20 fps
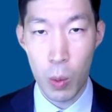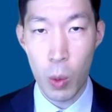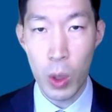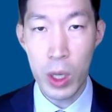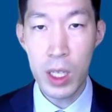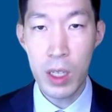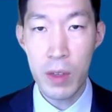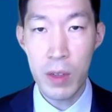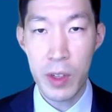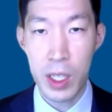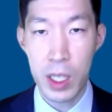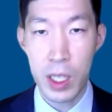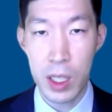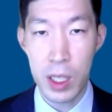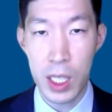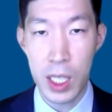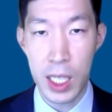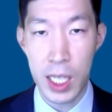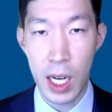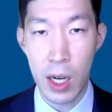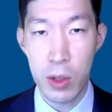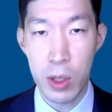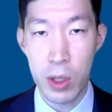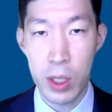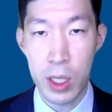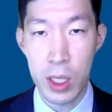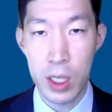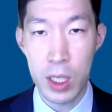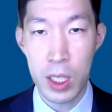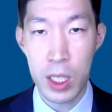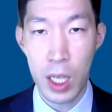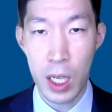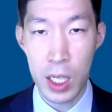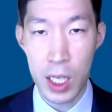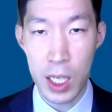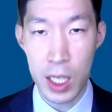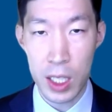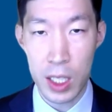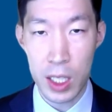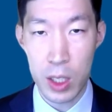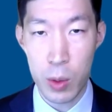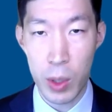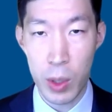One difficulty encountered in studying this